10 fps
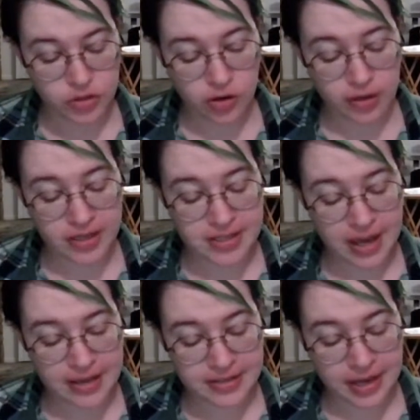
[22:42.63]
Drawing his
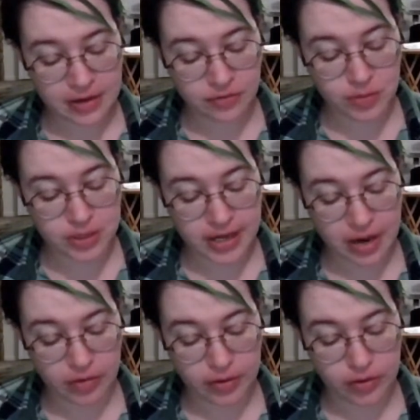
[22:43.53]
eyes down from the
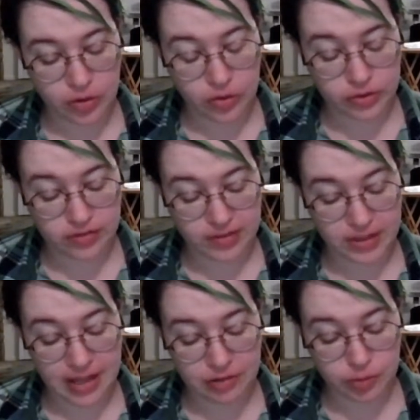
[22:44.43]
tower and the horns of the
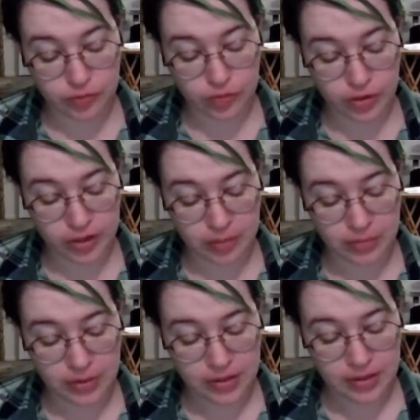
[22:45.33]
cleft before him,